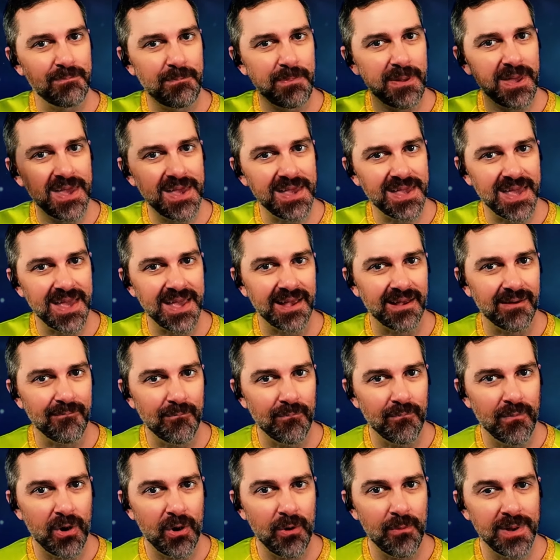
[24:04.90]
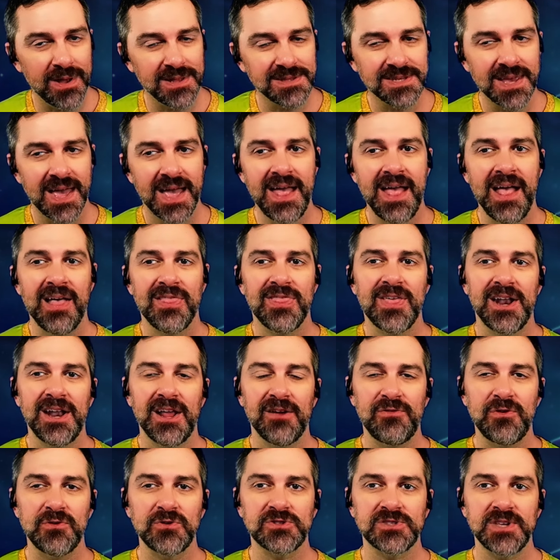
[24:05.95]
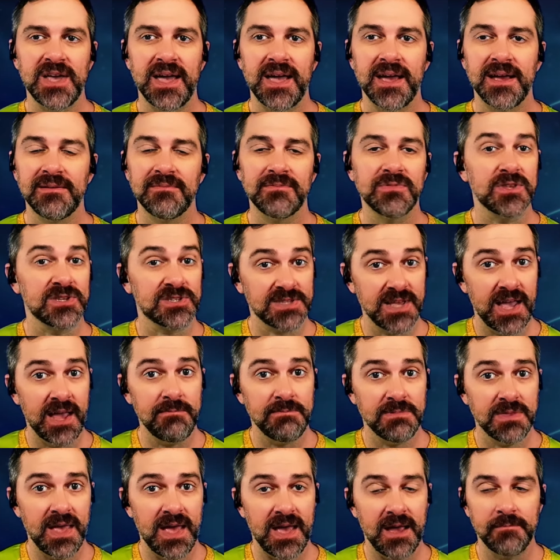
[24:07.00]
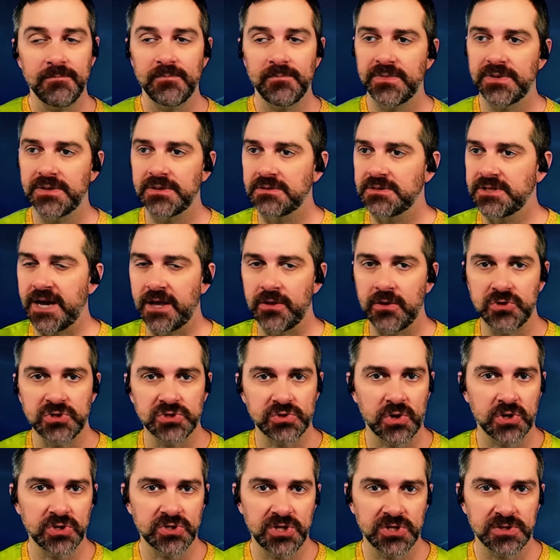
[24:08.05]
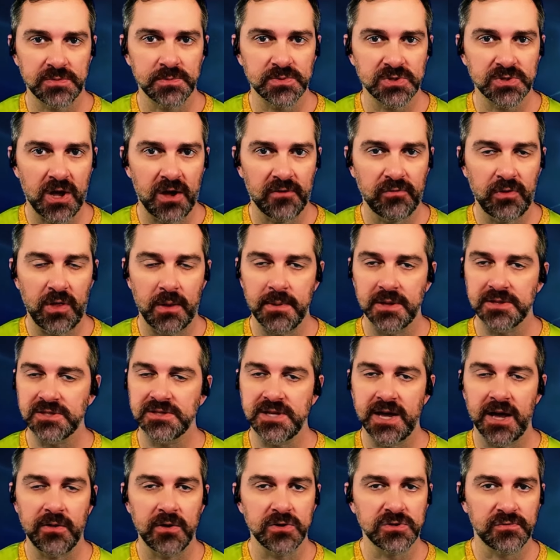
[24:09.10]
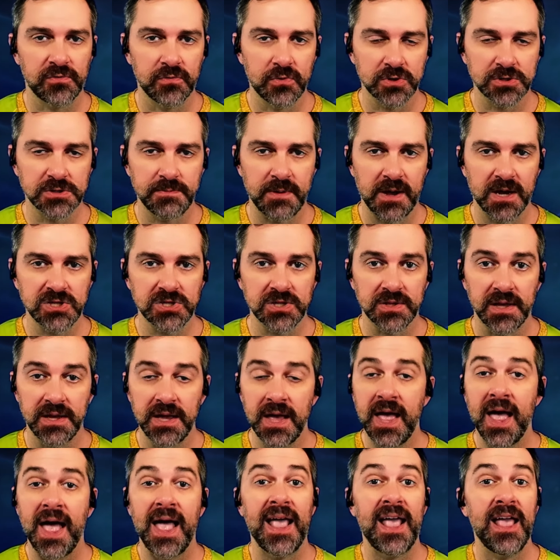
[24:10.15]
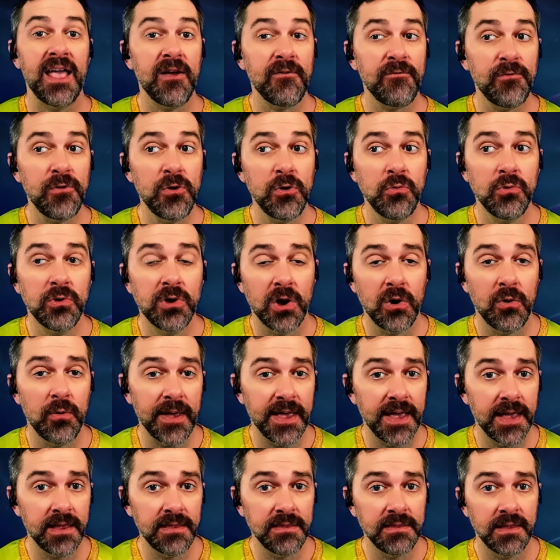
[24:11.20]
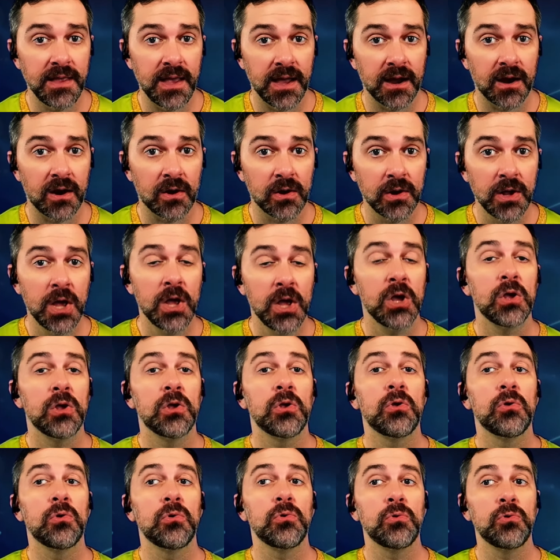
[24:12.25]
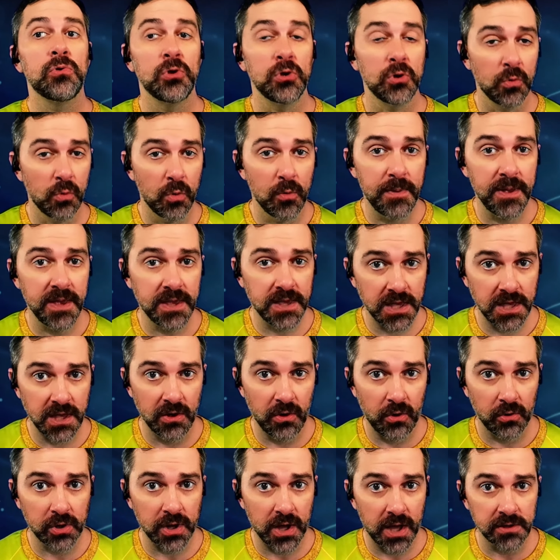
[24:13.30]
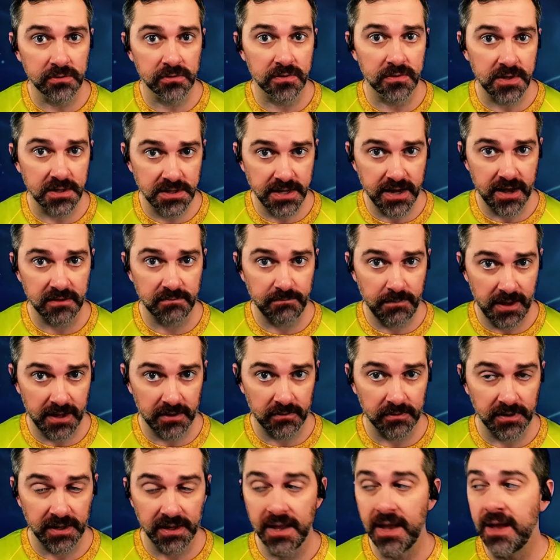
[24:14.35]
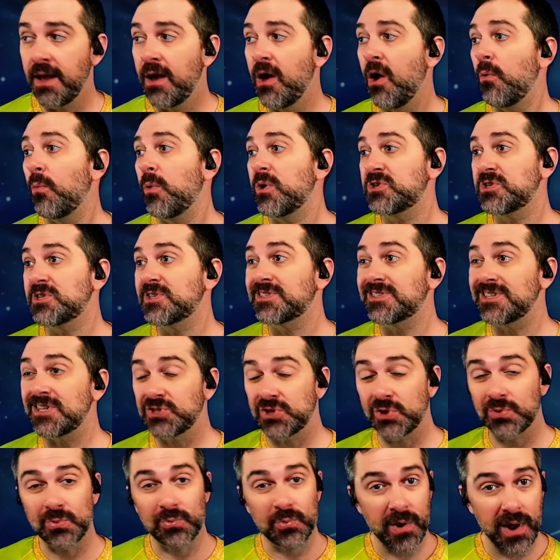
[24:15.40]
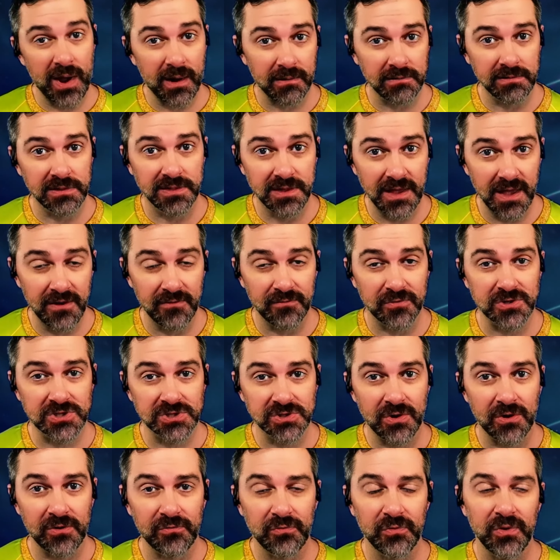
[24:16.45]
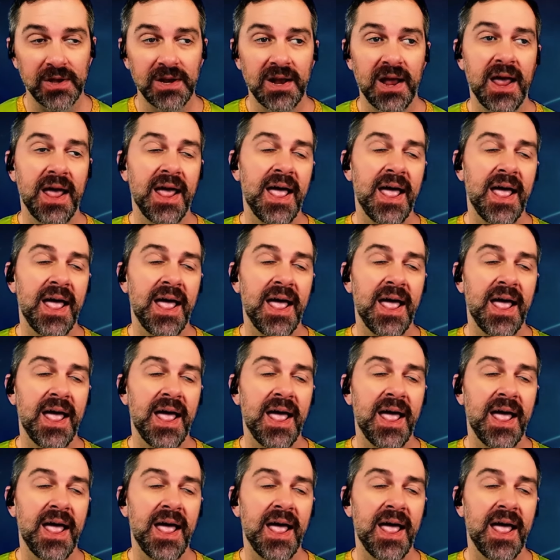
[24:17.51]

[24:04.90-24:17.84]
peaking moment than if you say the same thing, Talos star system's off limits, Talos 4 especially. If you go in there, you will be killed under the death penalty, which is such a rare thing for Starfleet.